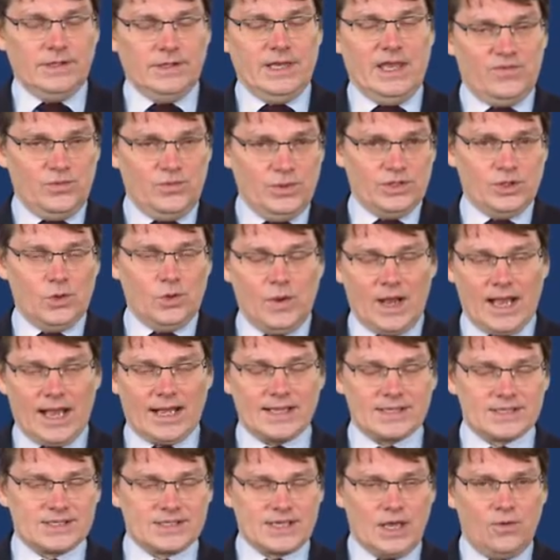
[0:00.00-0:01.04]
if we do it
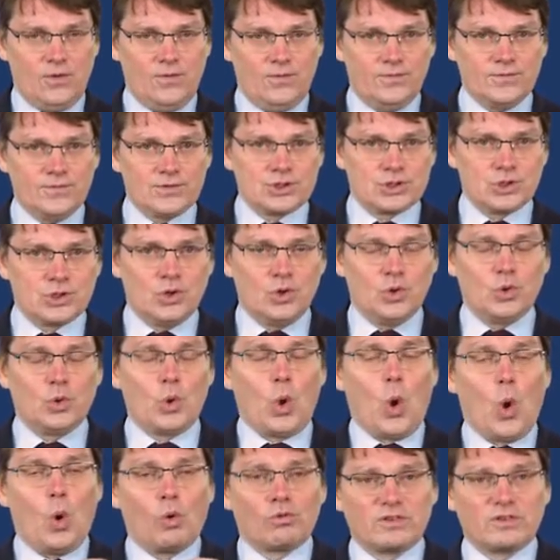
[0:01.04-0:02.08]
ourselves,
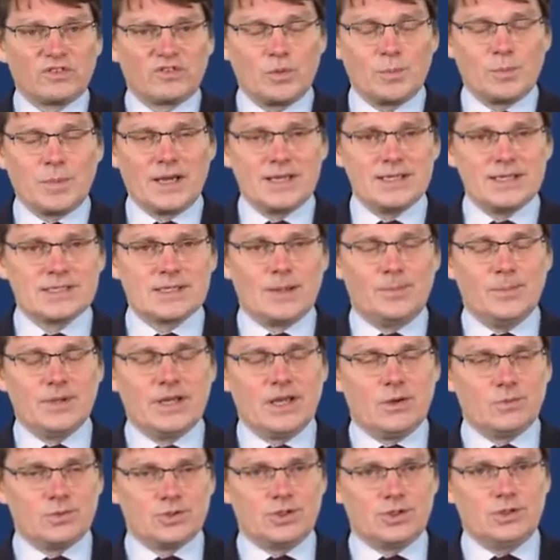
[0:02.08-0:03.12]
or if we pay
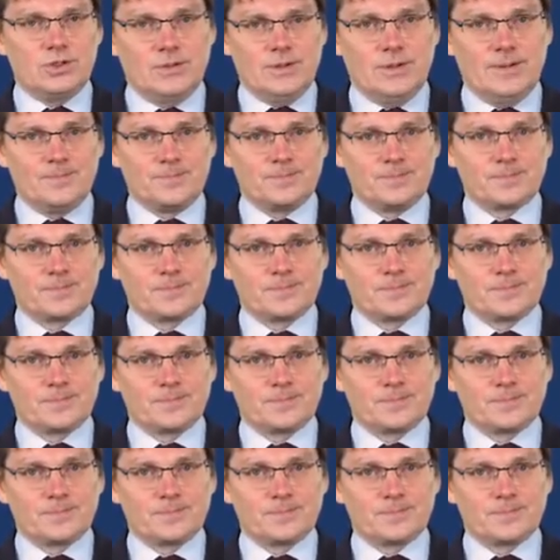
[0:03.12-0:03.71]
somebody else to do it?